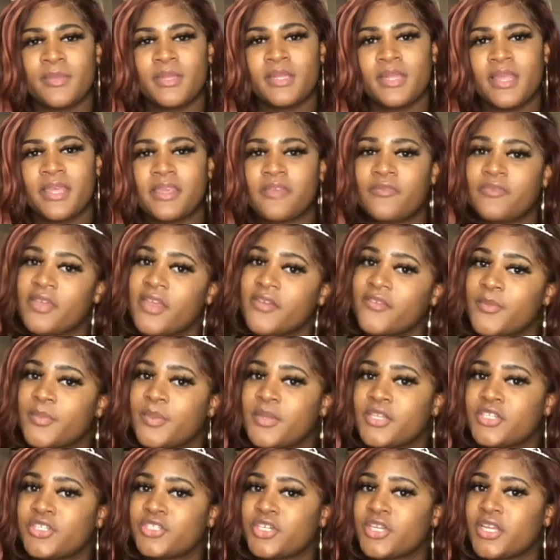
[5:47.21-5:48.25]
Like, if you have a
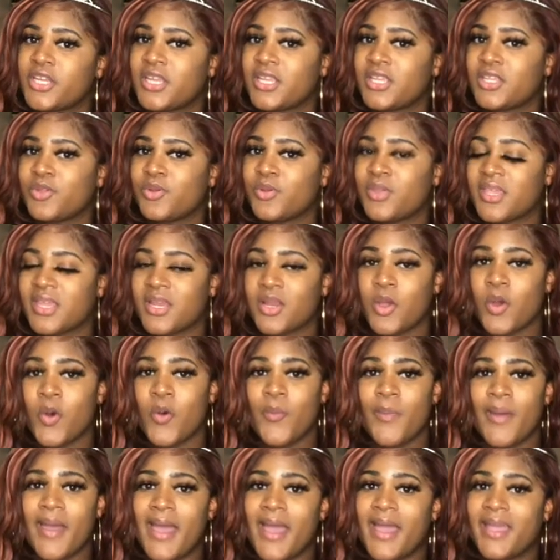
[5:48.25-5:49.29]
picture, you can go
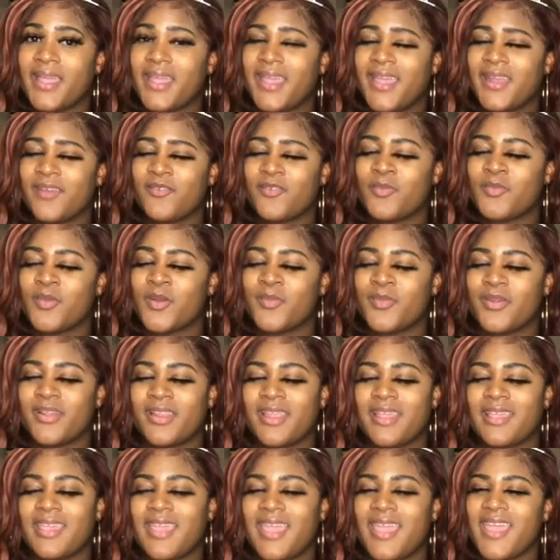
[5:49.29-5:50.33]
back and remember,
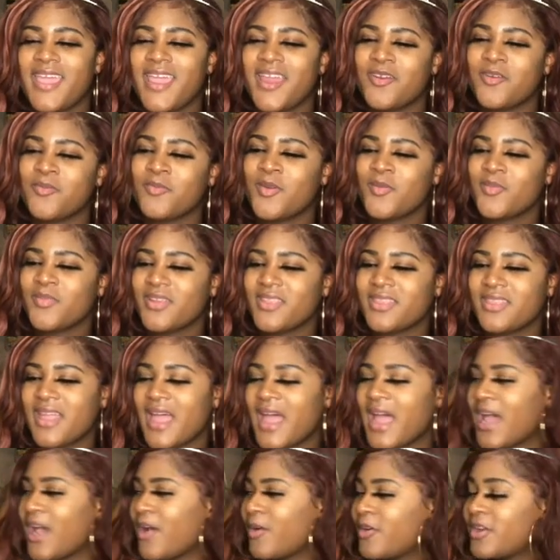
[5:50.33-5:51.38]
like, hey, I remember
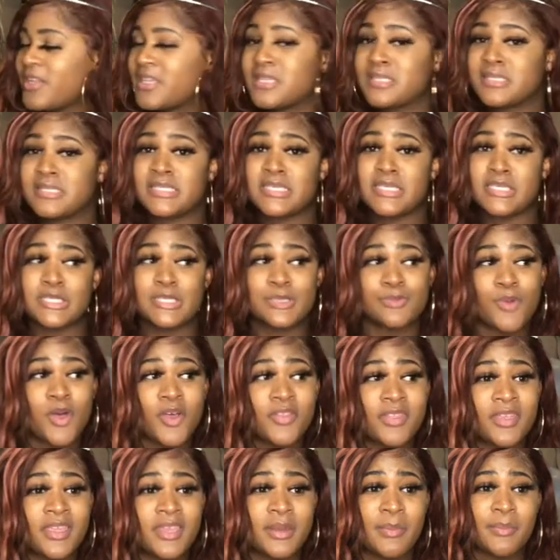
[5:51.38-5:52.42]
that. Or you can see a small
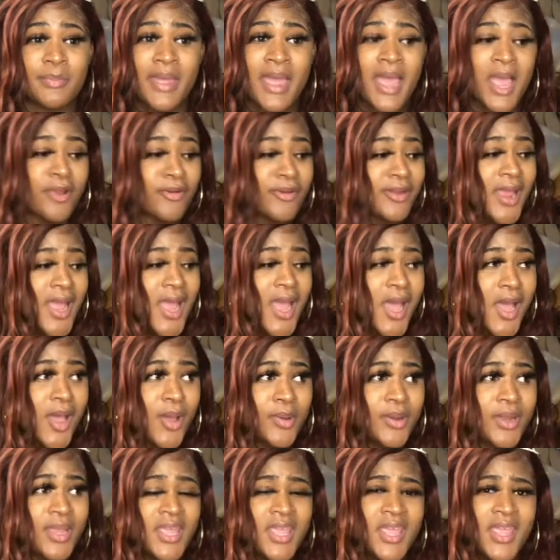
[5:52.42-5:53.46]
thing in the background
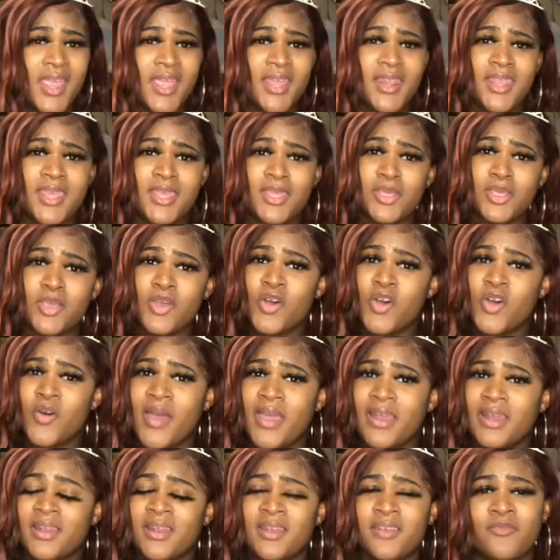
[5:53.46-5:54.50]
and like, yo, I
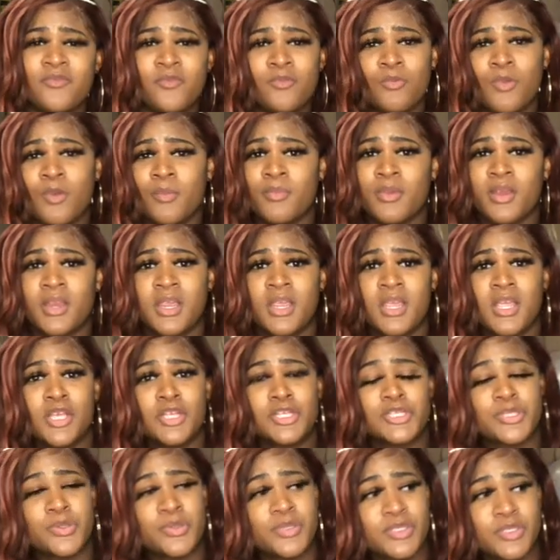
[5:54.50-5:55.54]
didn't remember
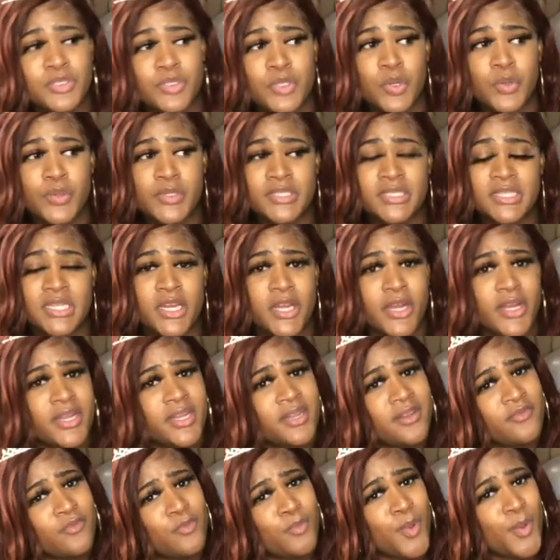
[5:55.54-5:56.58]
so and so was there, I
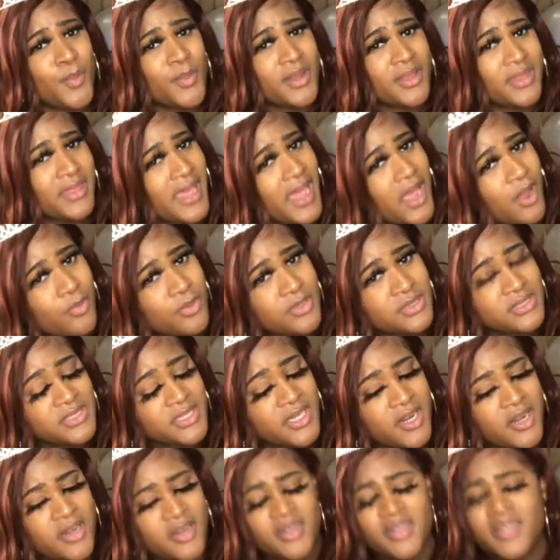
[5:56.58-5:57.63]
didn't remember that was
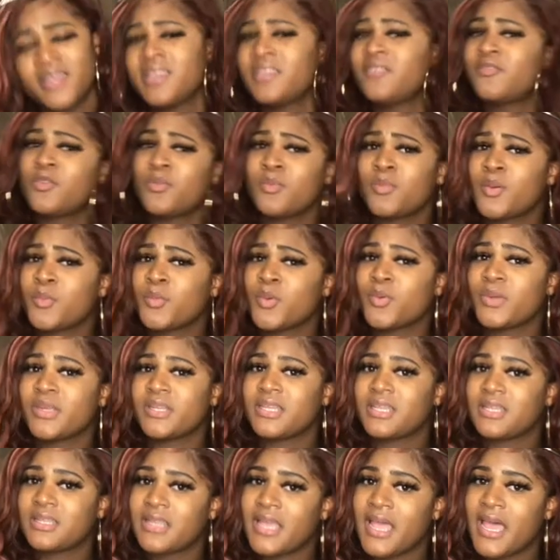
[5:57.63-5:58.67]
there, I didn't even remember we
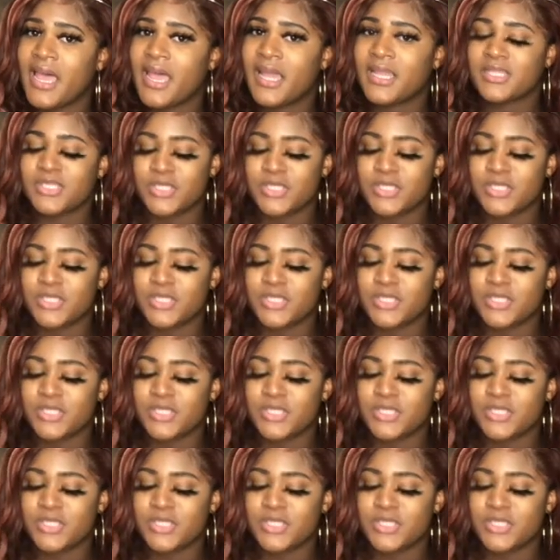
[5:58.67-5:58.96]
did that.